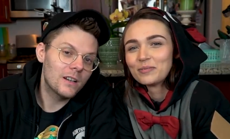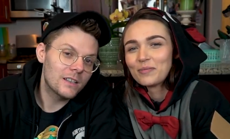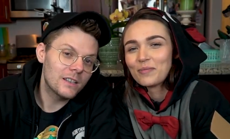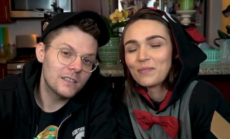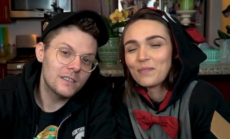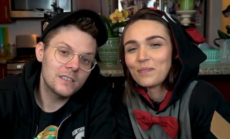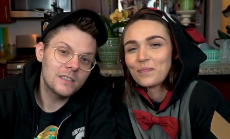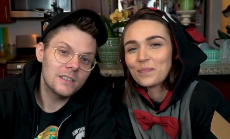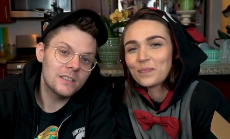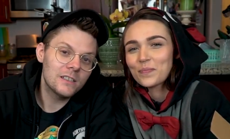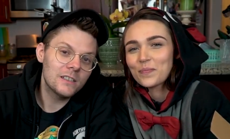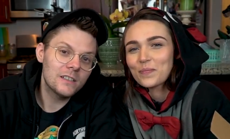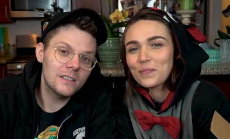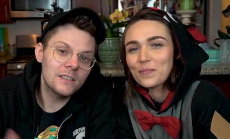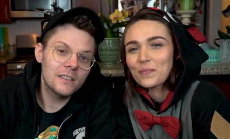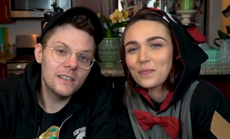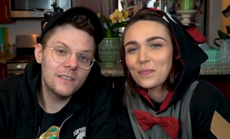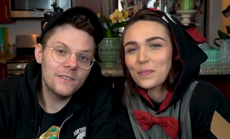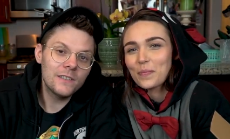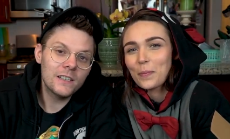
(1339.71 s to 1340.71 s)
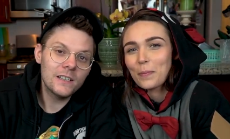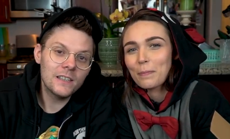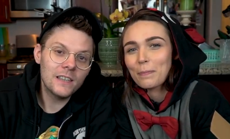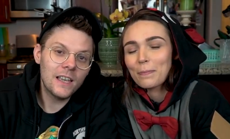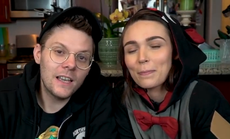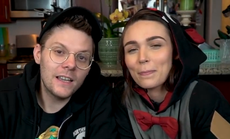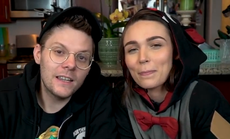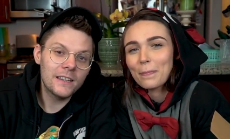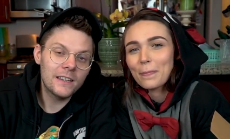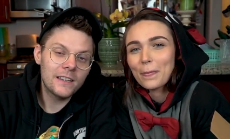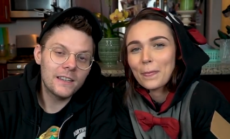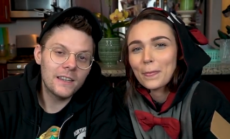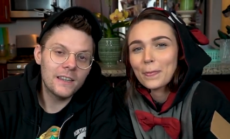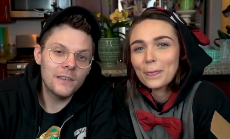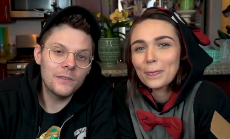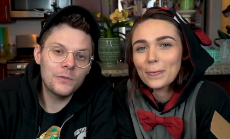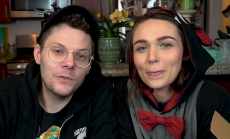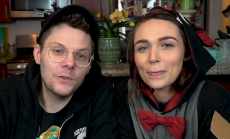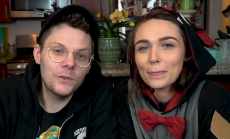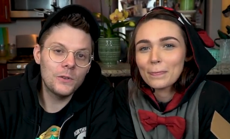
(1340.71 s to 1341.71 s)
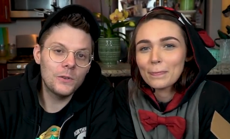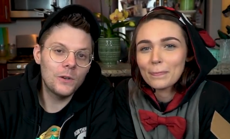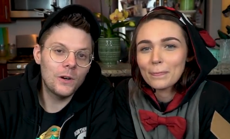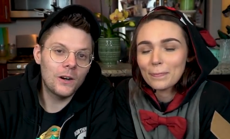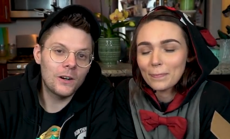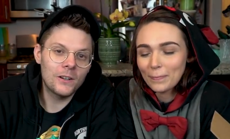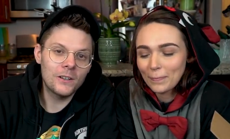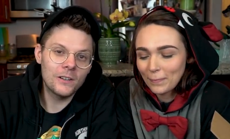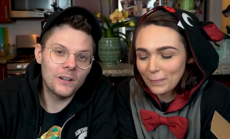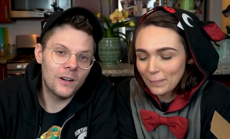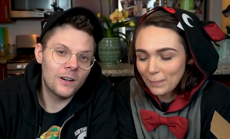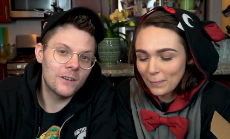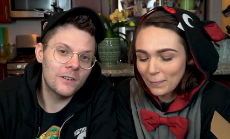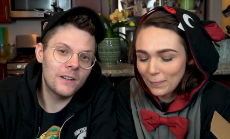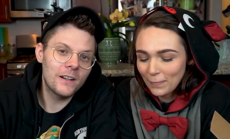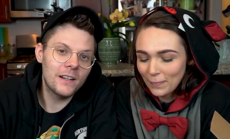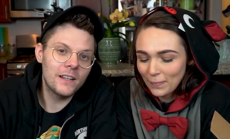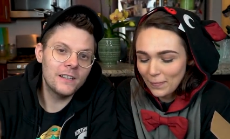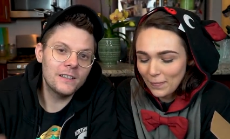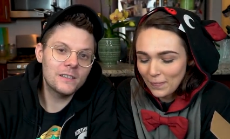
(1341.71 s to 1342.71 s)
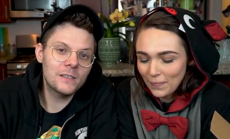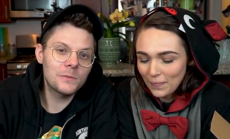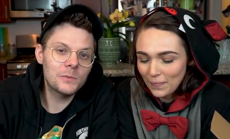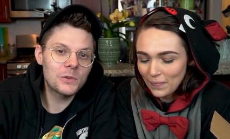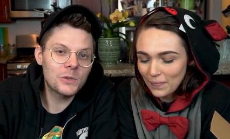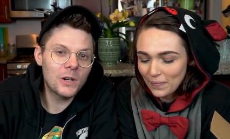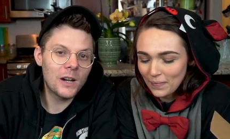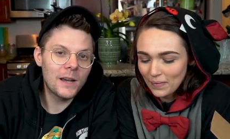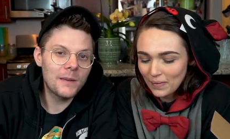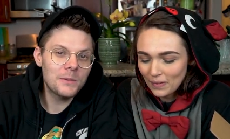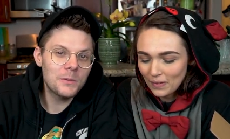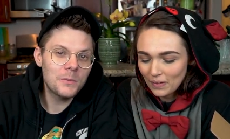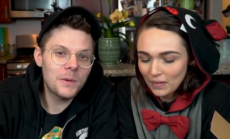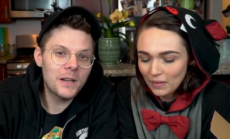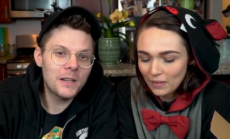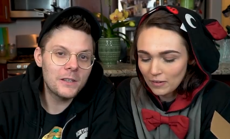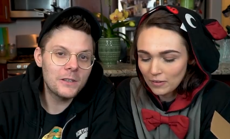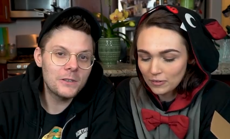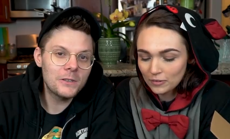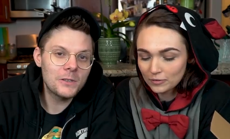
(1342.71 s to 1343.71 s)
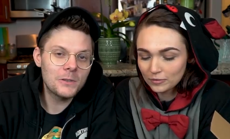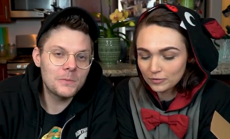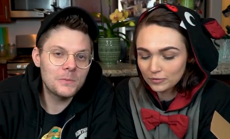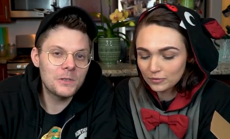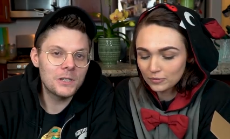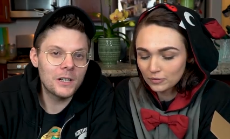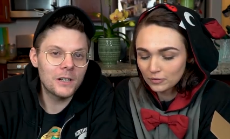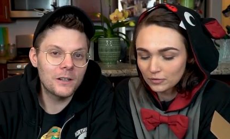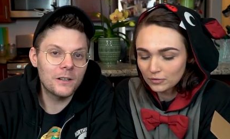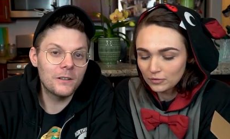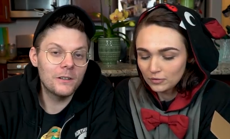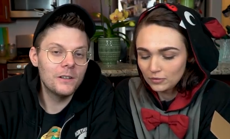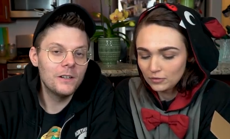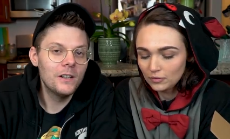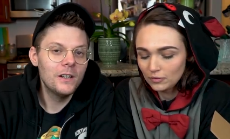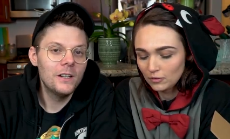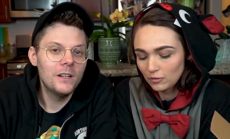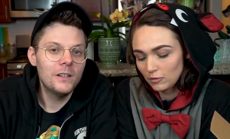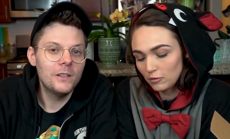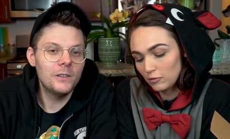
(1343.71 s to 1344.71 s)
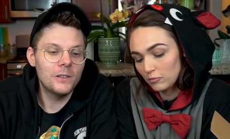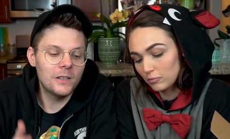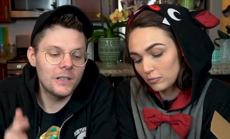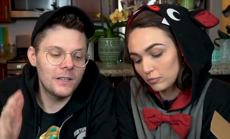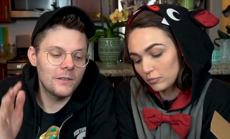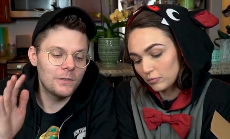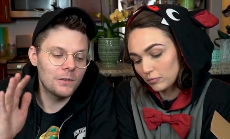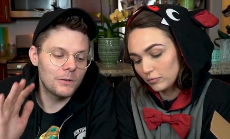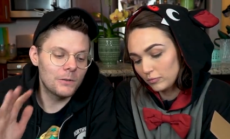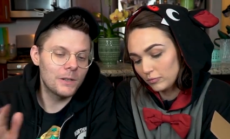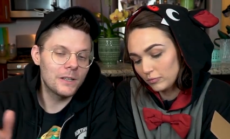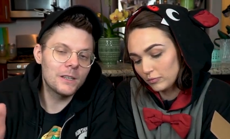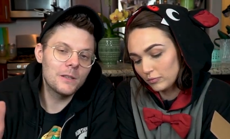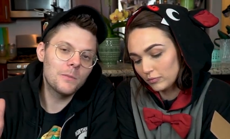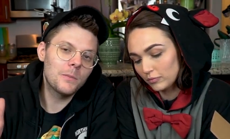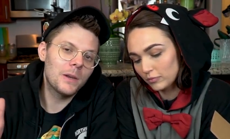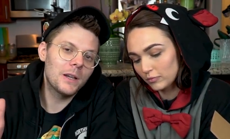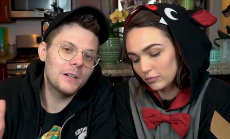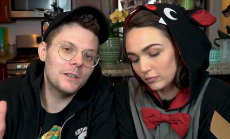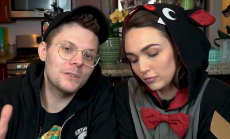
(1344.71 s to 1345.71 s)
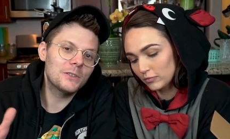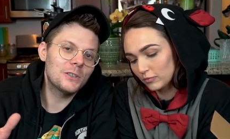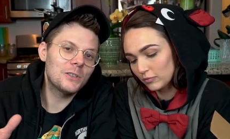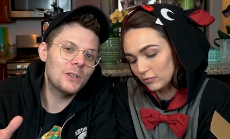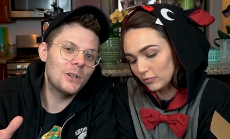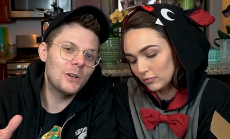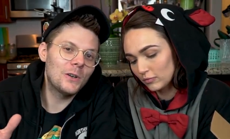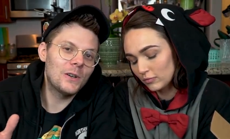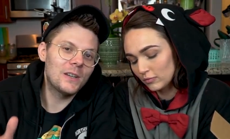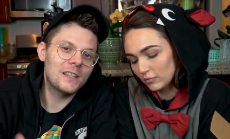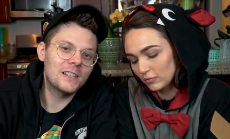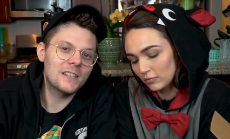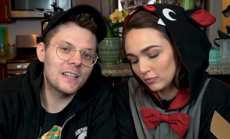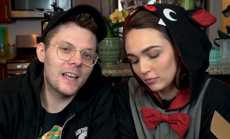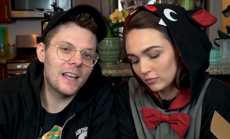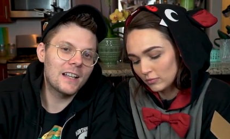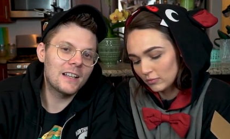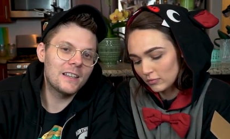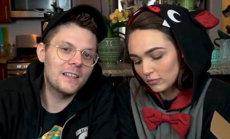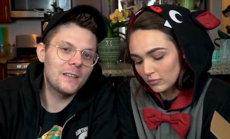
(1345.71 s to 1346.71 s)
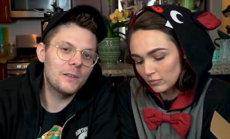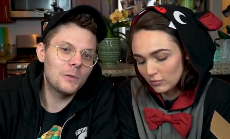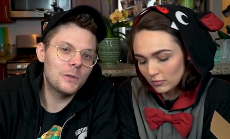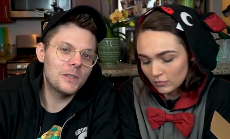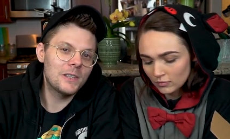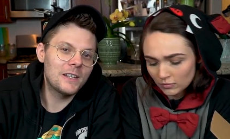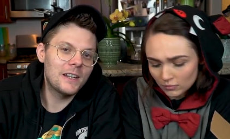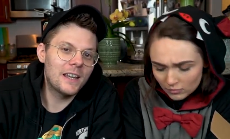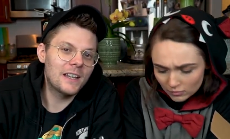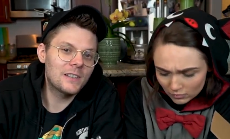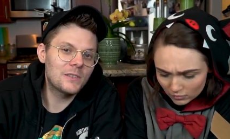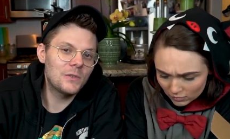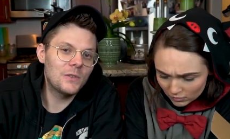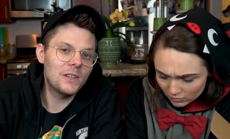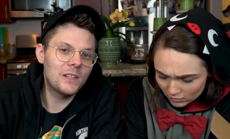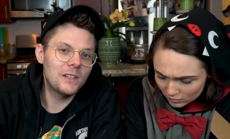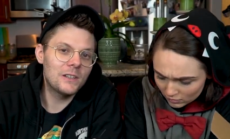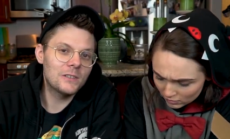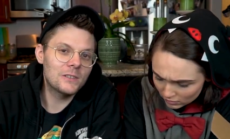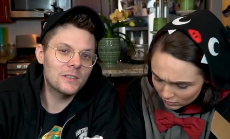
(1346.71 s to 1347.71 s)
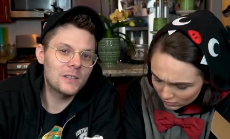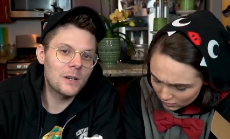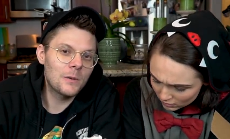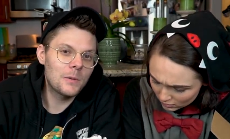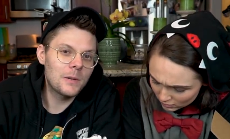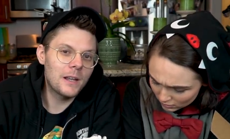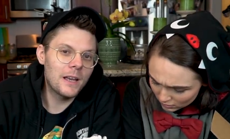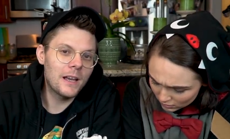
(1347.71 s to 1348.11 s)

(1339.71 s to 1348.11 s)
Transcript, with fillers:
Speaker 1: consider leaving a like. If you aren't already subscribed to my YouTube channel, you can even ring the bell to know exactly when the next video is coming